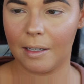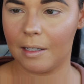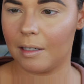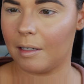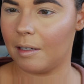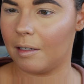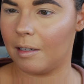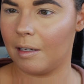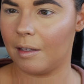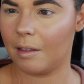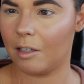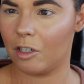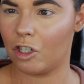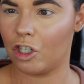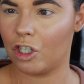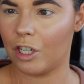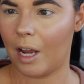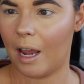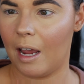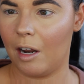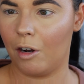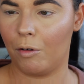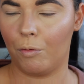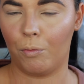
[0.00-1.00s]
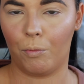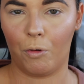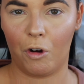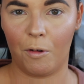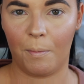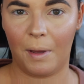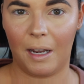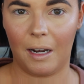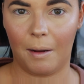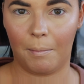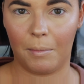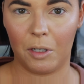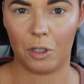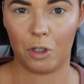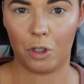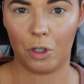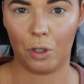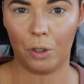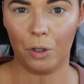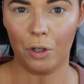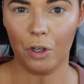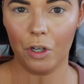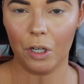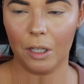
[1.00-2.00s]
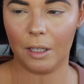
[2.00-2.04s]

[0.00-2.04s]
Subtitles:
This is in the shade Rumour number 2,